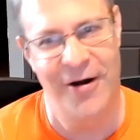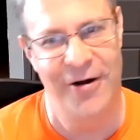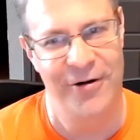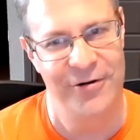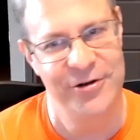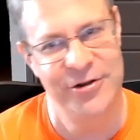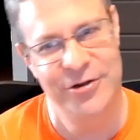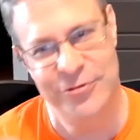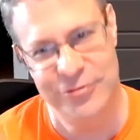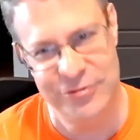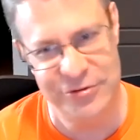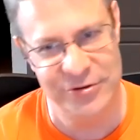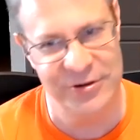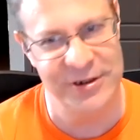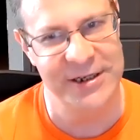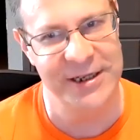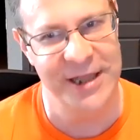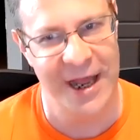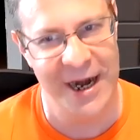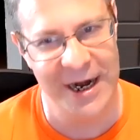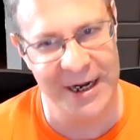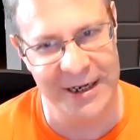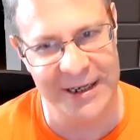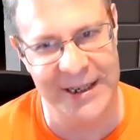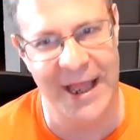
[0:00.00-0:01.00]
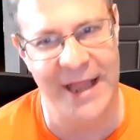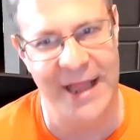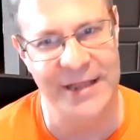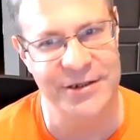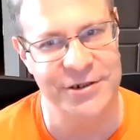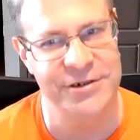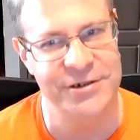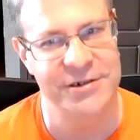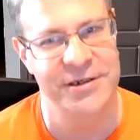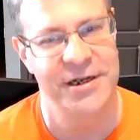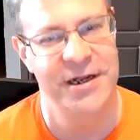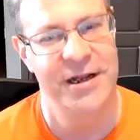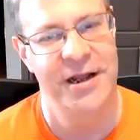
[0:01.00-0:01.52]
usually kind of
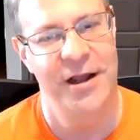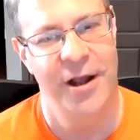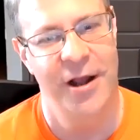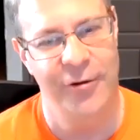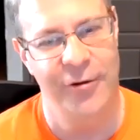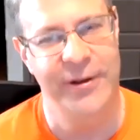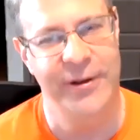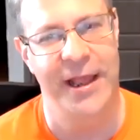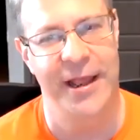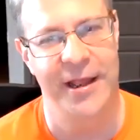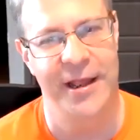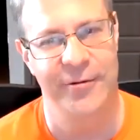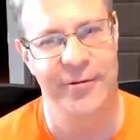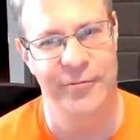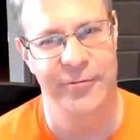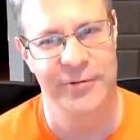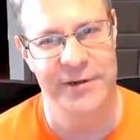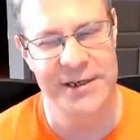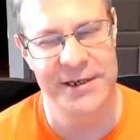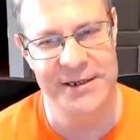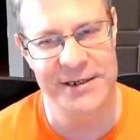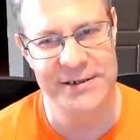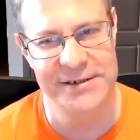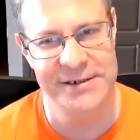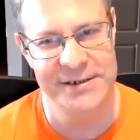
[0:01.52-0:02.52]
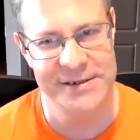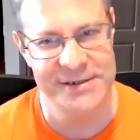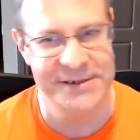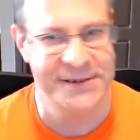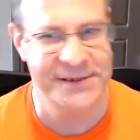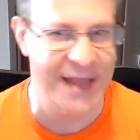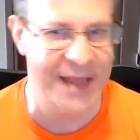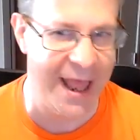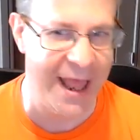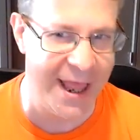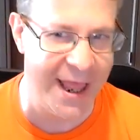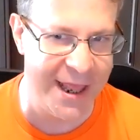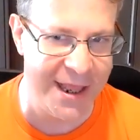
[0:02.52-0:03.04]
catch, okay, we didn't
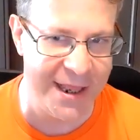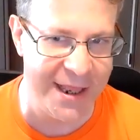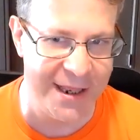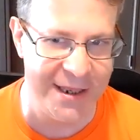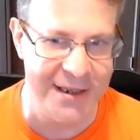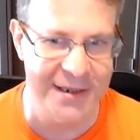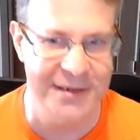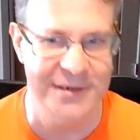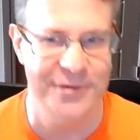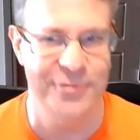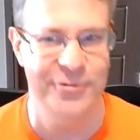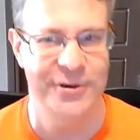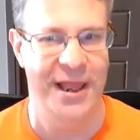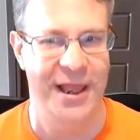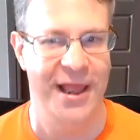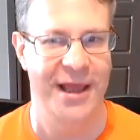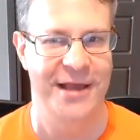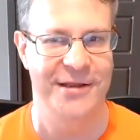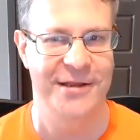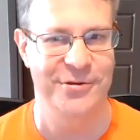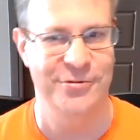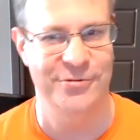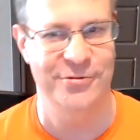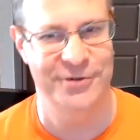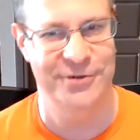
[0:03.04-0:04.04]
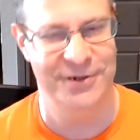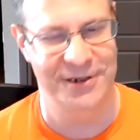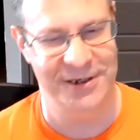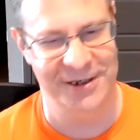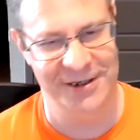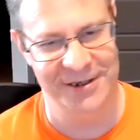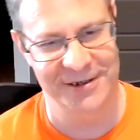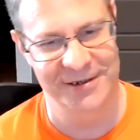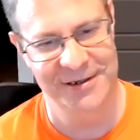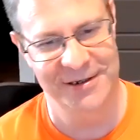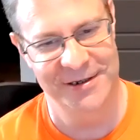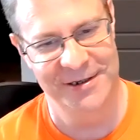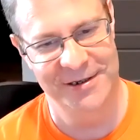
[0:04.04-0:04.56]
say you can't use
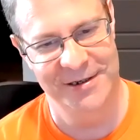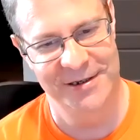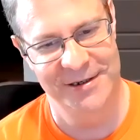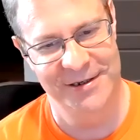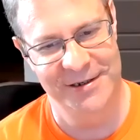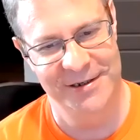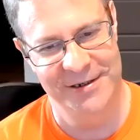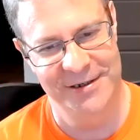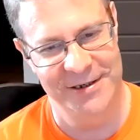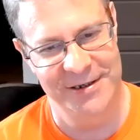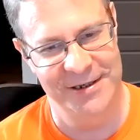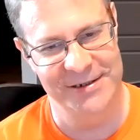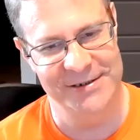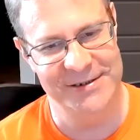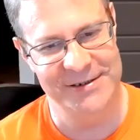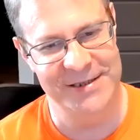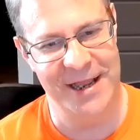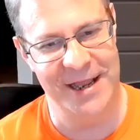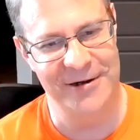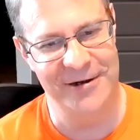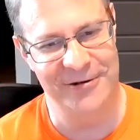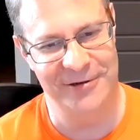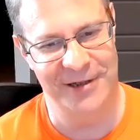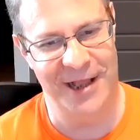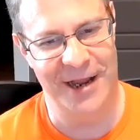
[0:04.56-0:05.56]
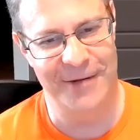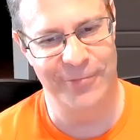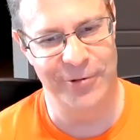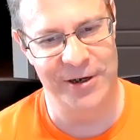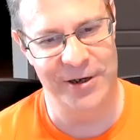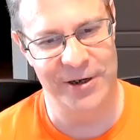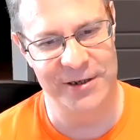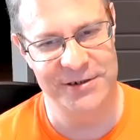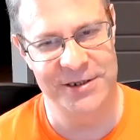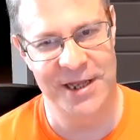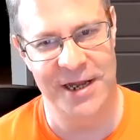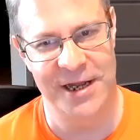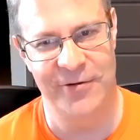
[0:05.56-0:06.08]
a standard library
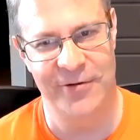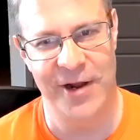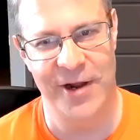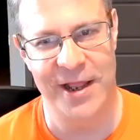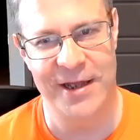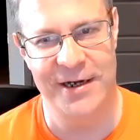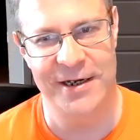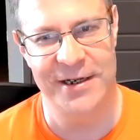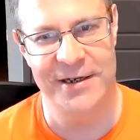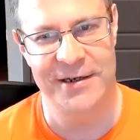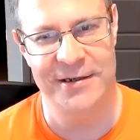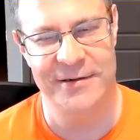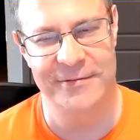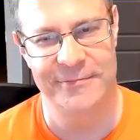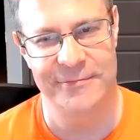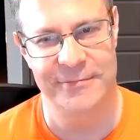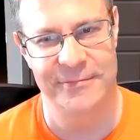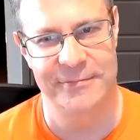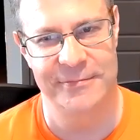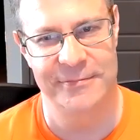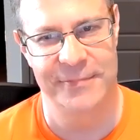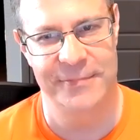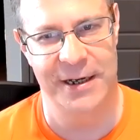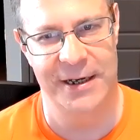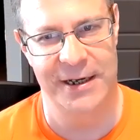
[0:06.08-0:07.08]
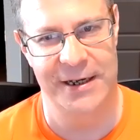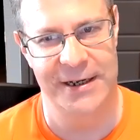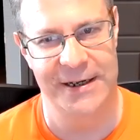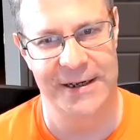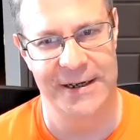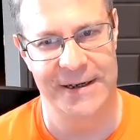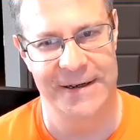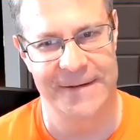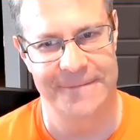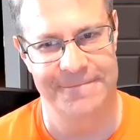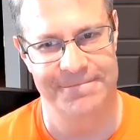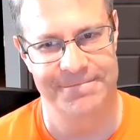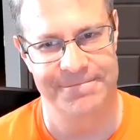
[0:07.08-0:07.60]
to generate it,
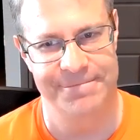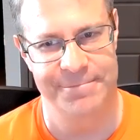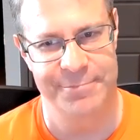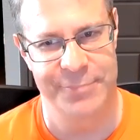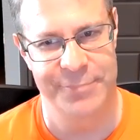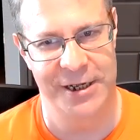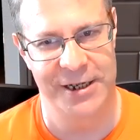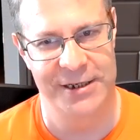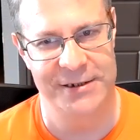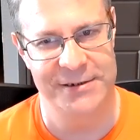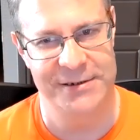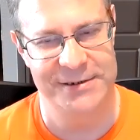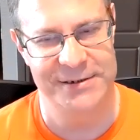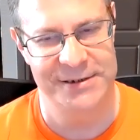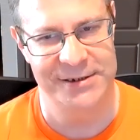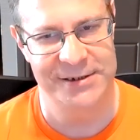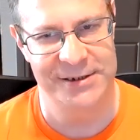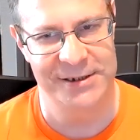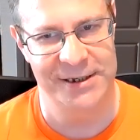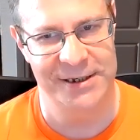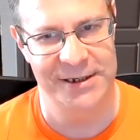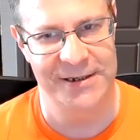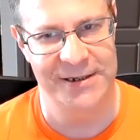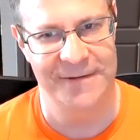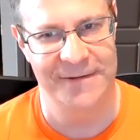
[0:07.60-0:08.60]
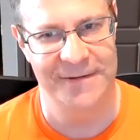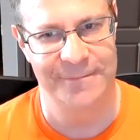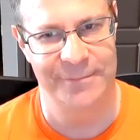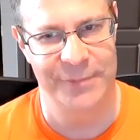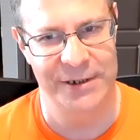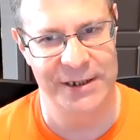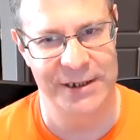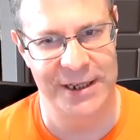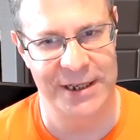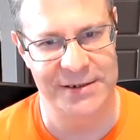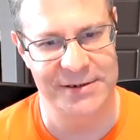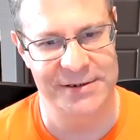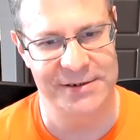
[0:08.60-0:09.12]
but
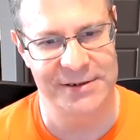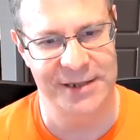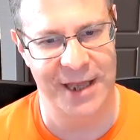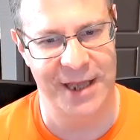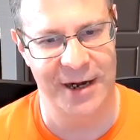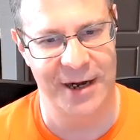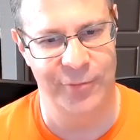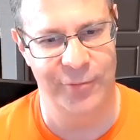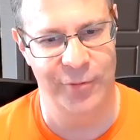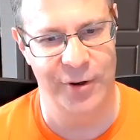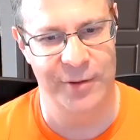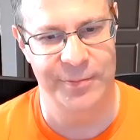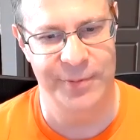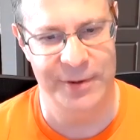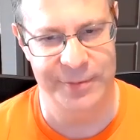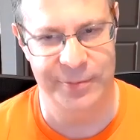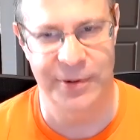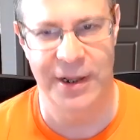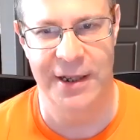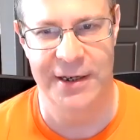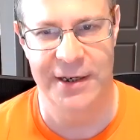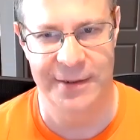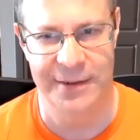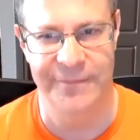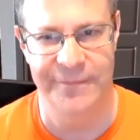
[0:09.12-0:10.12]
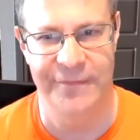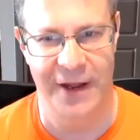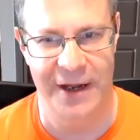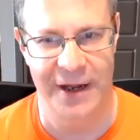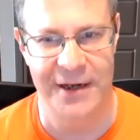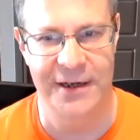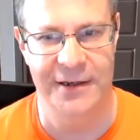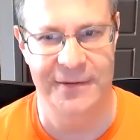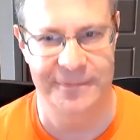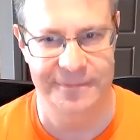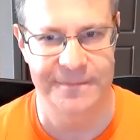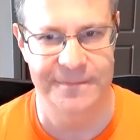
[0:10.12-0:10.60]
that's kind of what people end up finding.